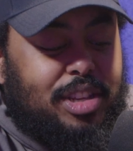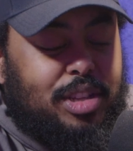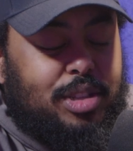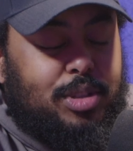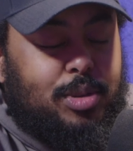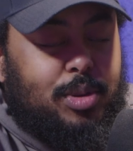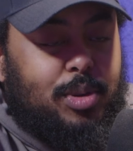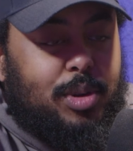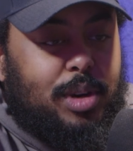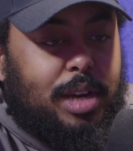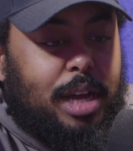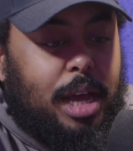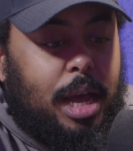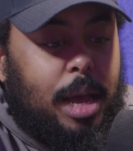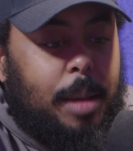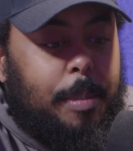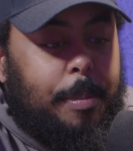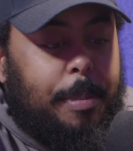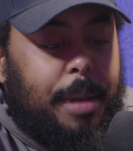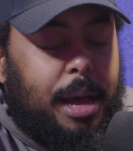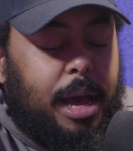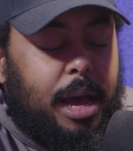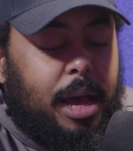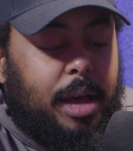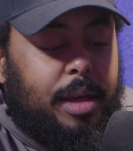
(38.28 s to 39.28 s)
to talk
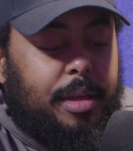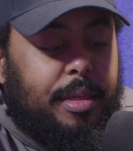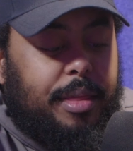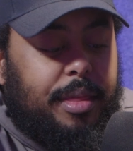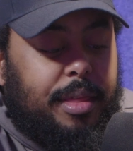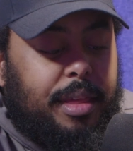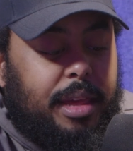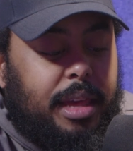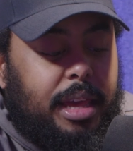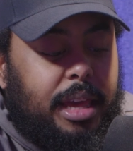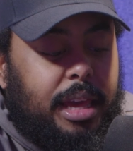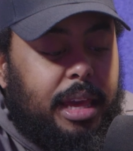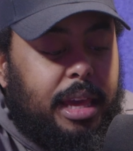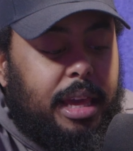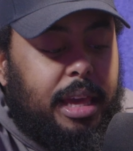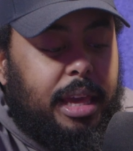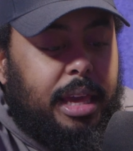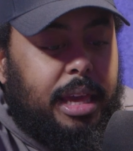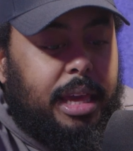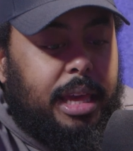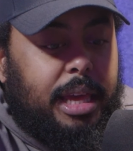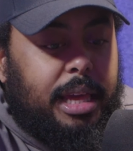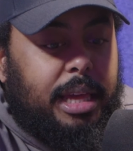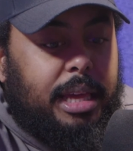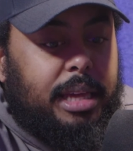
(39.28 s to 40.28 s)
about
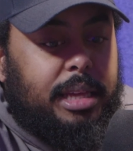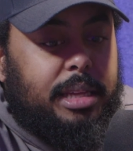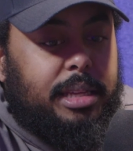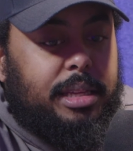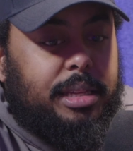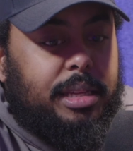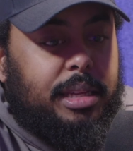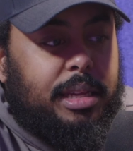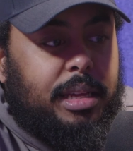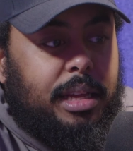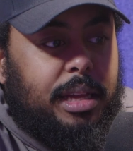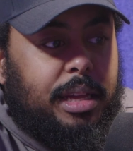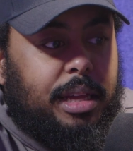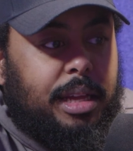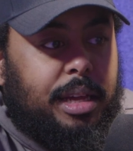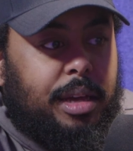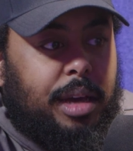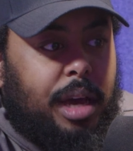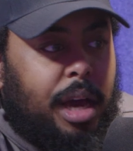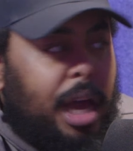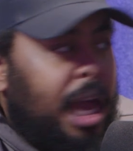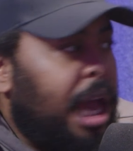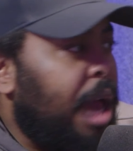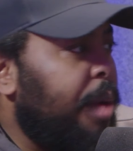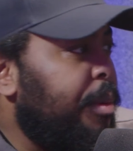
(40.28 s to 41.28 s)
the.
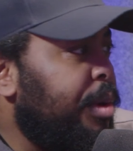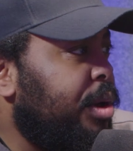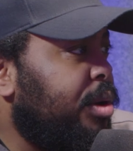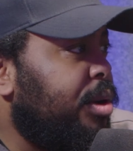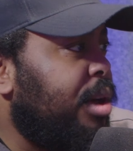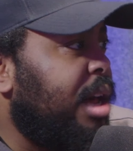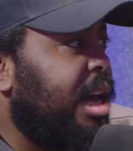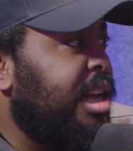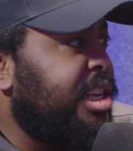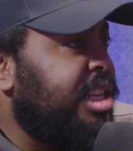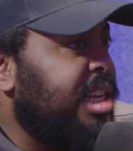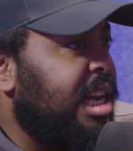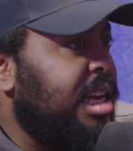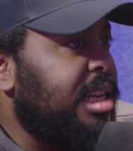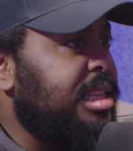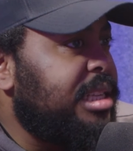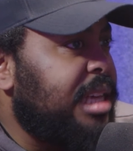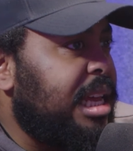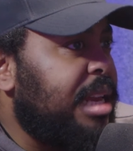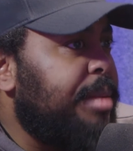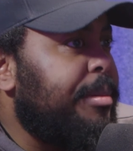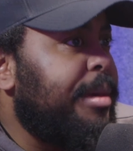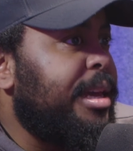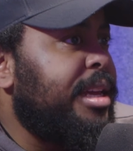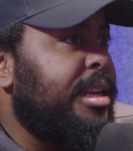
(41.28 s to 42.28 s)
Can we call it a Chinese
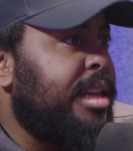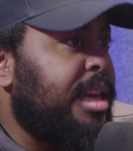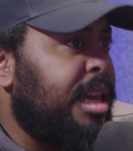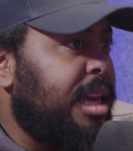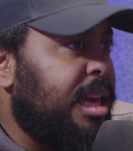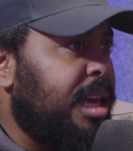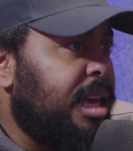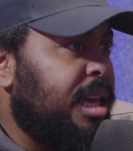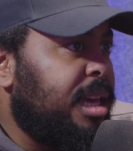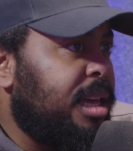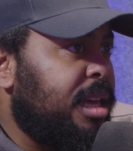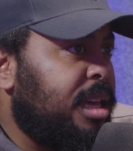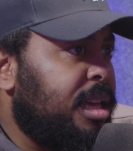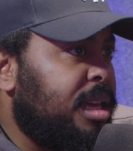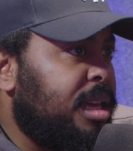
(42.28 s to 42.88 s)
animated hit?